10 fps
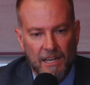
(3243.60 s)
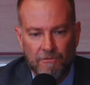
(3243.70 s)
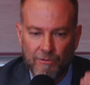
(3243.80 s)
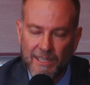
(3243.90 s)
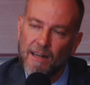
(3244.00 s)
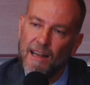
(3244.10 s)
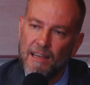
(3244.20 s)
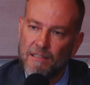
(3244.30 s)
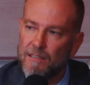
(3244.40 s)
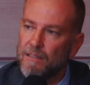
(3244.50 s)
Every
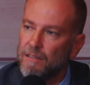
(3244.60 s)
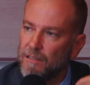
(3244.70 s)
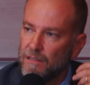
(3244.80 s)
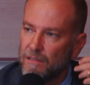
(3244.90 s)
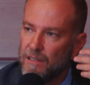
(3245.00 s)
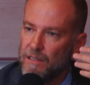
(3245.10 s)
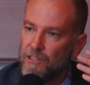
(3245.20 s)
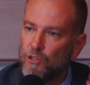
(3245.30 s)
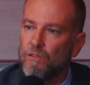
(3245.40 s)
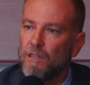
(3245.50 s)
class,
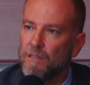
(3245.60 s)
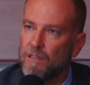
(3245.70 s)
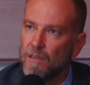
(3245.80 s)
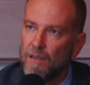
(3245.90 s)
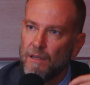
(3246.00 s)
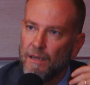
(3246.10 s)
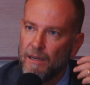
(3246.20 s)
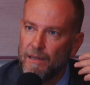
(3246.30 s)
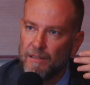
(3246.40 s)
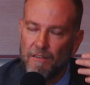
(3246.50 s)
the students
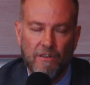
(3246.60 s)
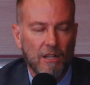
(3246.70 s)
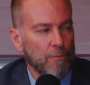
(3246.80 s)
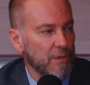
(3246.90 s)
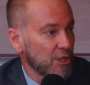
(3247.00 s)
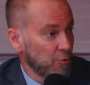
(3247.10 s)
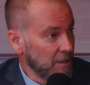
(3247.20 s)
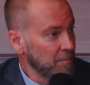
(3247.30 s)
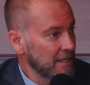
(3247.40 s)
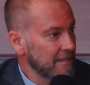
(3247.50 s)
develop
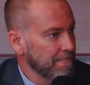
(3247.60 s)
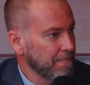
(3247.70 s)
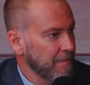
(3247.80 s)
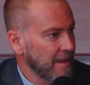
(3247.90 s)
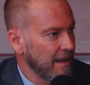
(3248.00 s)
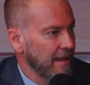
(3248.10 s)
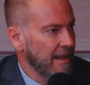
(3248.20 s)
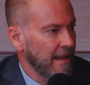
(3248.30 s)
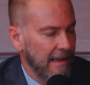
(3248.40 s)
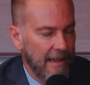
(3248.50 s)
scripts,
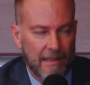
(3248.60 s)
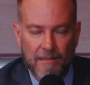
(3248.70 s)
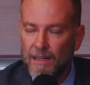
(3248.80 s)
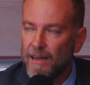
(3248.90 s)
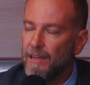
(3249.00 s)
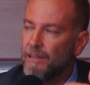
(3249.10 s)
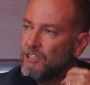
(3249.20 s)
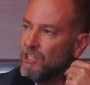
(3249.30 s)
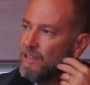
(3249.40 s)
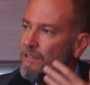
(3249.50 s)
and I
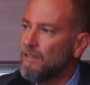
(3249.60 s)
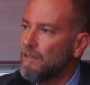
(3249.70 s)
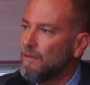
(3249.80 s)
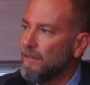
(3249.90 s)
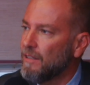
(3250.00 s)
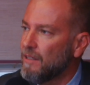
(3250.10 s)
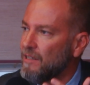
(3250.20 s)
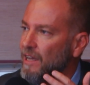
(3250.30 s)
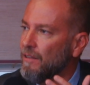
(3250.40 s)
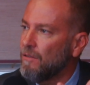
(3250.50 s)
just
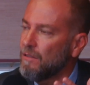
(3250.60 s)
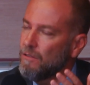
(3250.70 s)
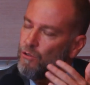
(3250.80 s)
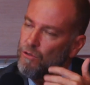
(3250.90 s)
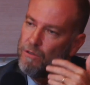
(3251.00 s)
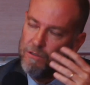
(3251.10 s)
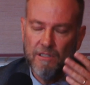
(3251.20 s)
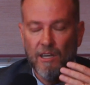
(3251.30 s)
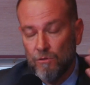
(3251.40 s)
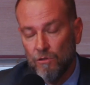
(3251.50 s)
tell
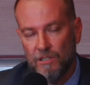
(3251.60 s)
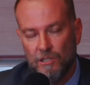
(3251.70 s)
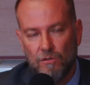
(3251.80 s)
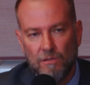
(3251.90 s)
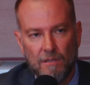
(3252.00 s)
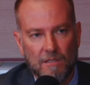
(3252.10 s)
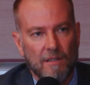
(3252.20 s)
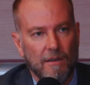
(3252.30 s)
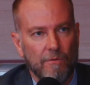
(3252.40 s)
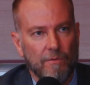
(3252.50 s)
to the
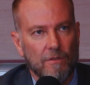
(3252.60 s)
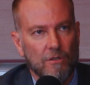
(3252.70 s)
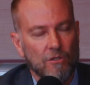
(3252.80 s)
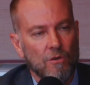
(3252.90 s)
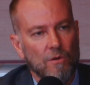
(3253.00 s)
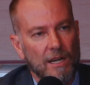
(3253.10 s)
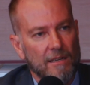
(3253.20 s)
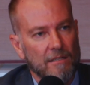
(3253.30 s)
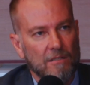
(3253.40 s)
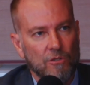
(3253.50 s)
students now. So
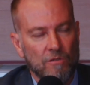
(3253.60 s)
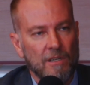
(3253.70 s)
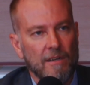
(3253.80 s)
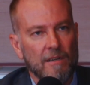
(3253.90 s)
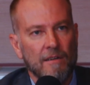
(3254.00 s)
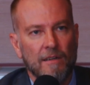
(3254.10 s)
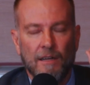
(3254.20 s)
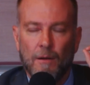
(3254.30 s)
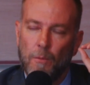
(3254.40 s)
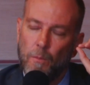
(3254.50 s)
guys, today
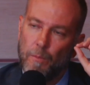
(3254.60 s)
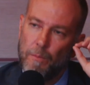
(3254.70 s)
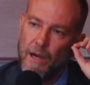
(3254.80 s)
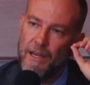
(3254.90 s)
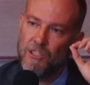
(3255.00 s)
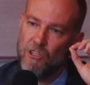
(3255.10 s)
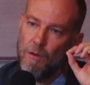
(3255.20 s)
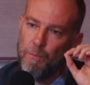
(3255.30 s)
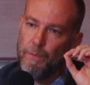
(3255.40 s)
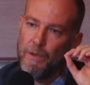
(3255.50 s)
my
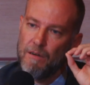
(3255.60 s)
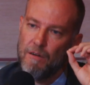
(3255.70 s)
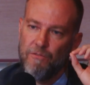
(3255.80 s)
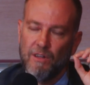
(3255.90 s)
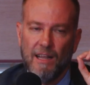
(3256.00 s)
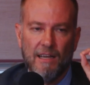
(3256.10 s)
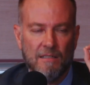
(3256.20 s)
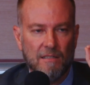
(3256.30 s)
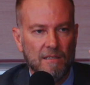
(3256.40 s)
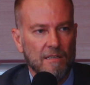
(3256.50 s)
topic of
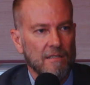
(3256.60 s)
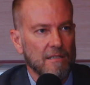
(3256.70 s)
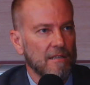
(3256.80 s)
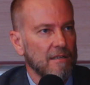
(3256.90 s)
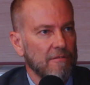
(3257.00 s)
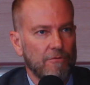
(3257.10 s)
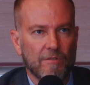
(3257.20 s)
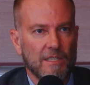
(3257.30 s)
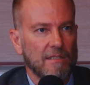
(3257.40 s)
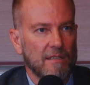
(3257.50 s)
class is,
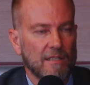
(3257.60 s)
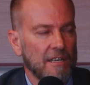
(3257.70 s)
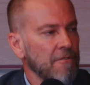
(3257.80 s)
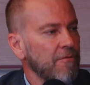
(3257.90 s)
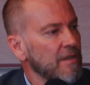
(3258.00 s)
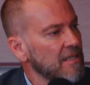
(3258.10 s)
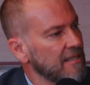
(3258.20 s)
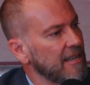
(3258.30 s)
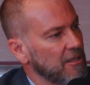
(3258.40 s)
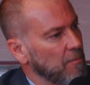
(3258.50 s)
for instance, if
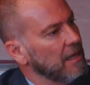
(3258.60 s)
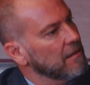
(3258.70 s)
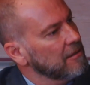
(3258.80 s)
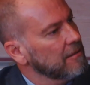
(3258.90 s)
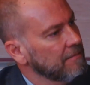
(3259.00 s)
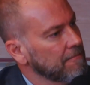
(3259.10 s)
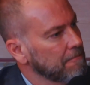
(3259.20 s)
statement.